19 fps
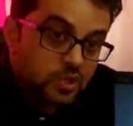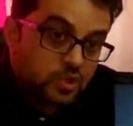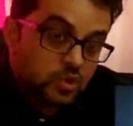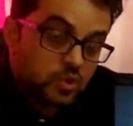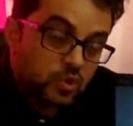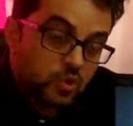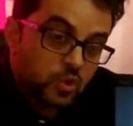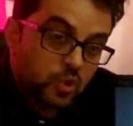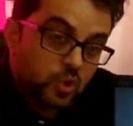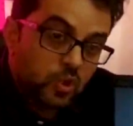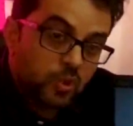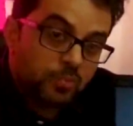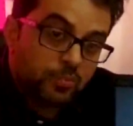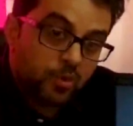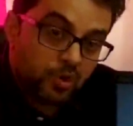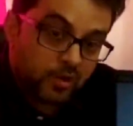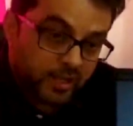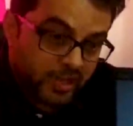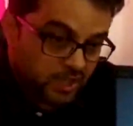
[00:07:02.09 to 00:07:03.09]
so
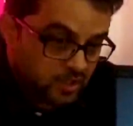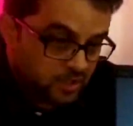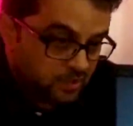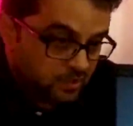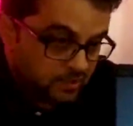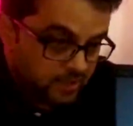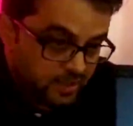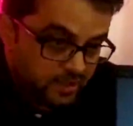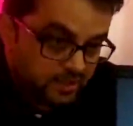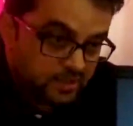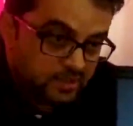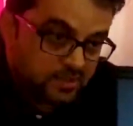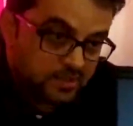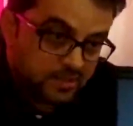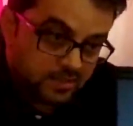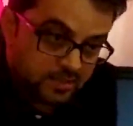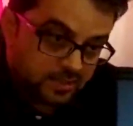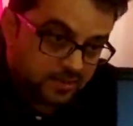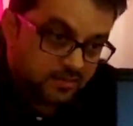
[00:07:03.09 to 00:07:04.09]
protection, that is
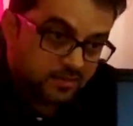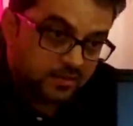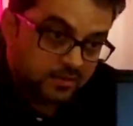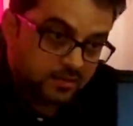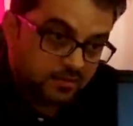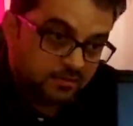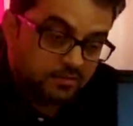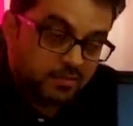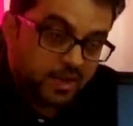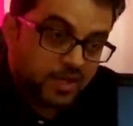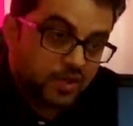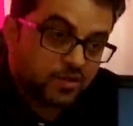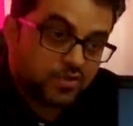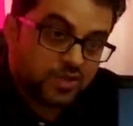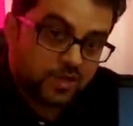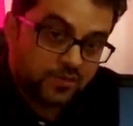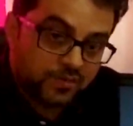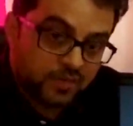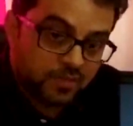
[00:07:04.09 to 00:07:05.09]
the
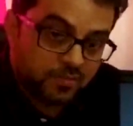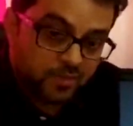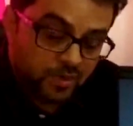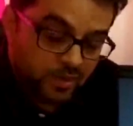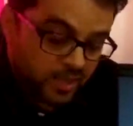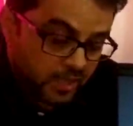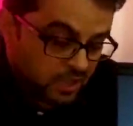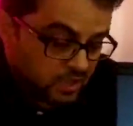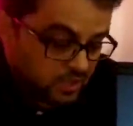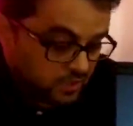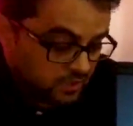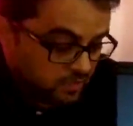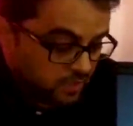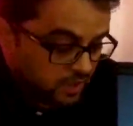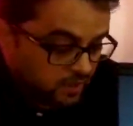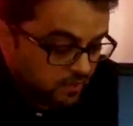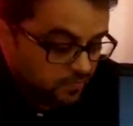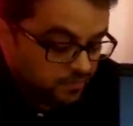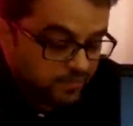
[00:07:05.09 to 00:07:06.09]
biosafety protection,
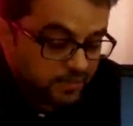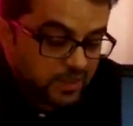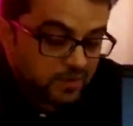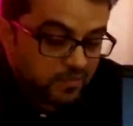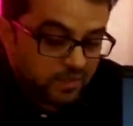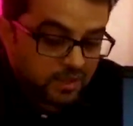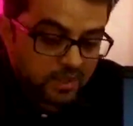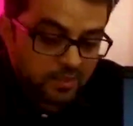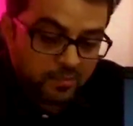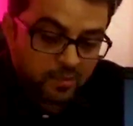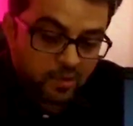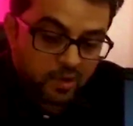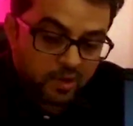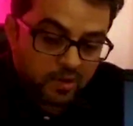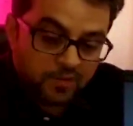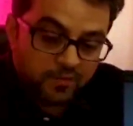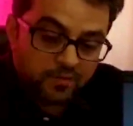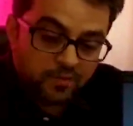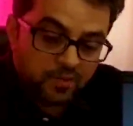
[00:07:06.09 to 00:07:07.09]
become very, very
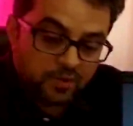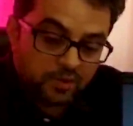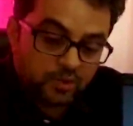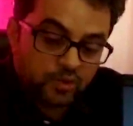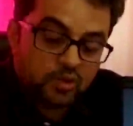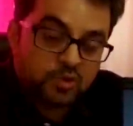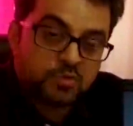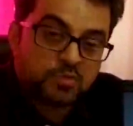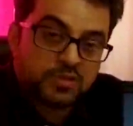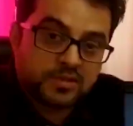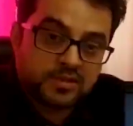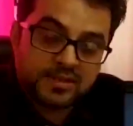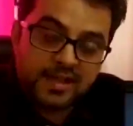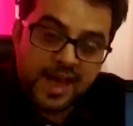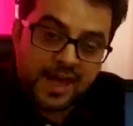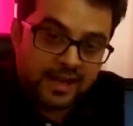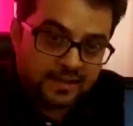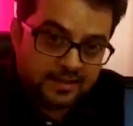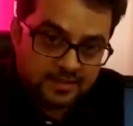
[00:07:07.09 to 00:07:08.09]
important for those
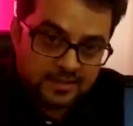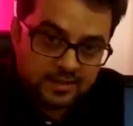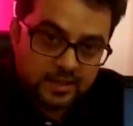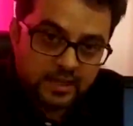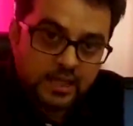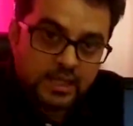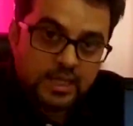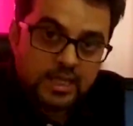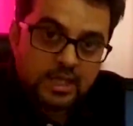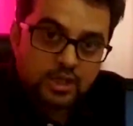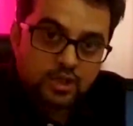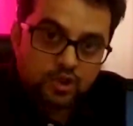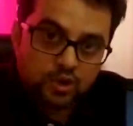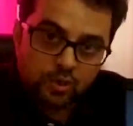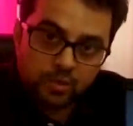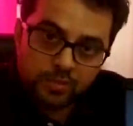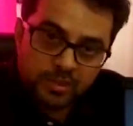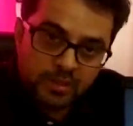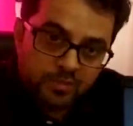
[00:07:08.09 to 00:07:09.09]
personalities.
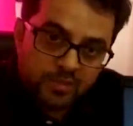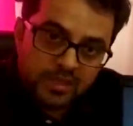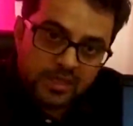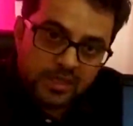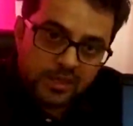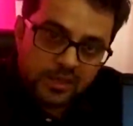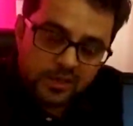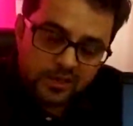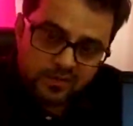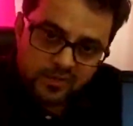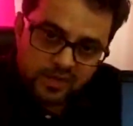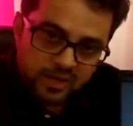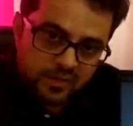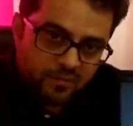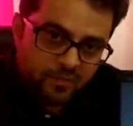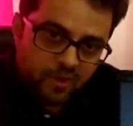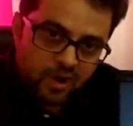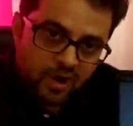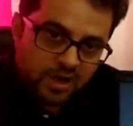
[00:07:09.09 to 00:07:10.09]
So PP, very
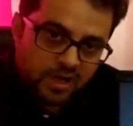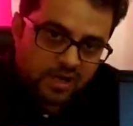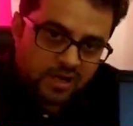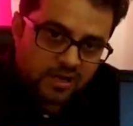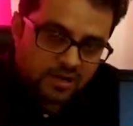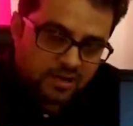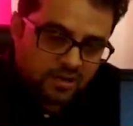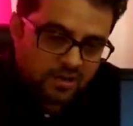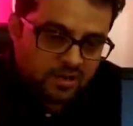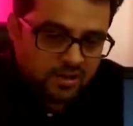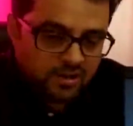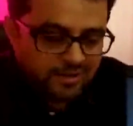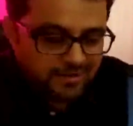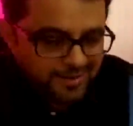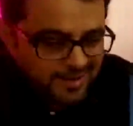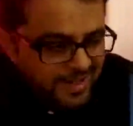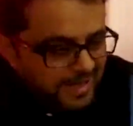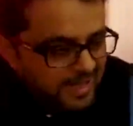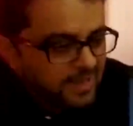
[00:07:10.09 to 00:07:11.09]
important.
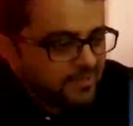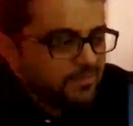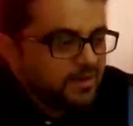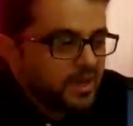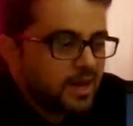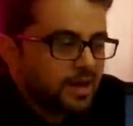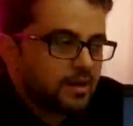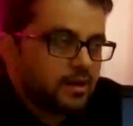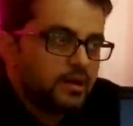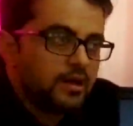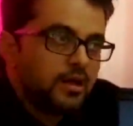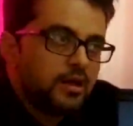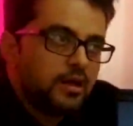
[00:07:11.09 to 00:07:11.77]
Daily we are